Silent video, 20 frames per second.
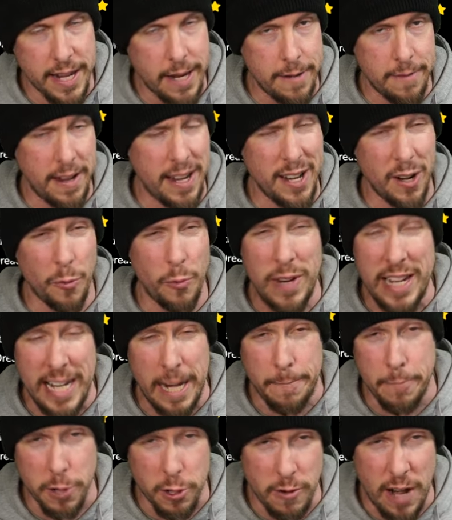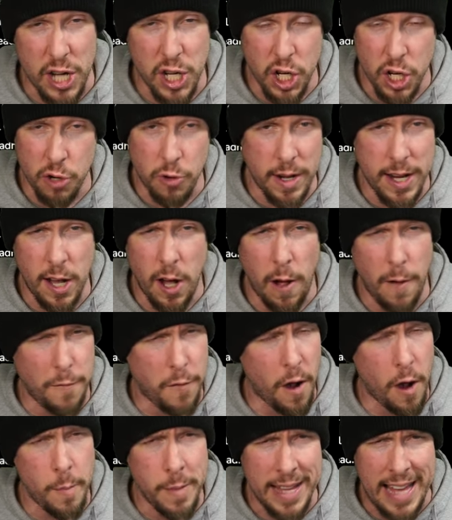In, in arena progression, Great Hall
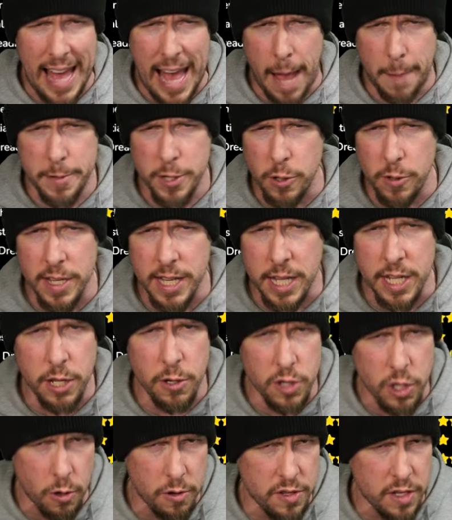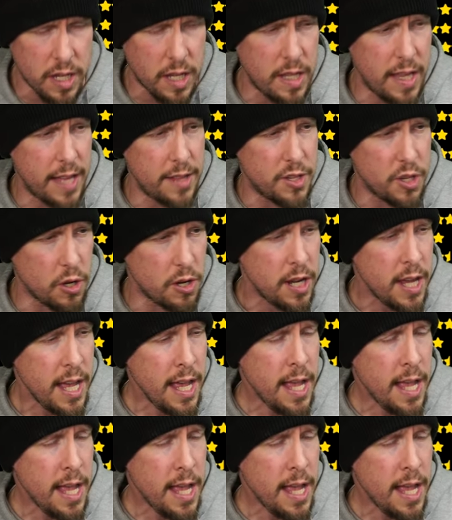Farming absolutely can use her as a cleanser.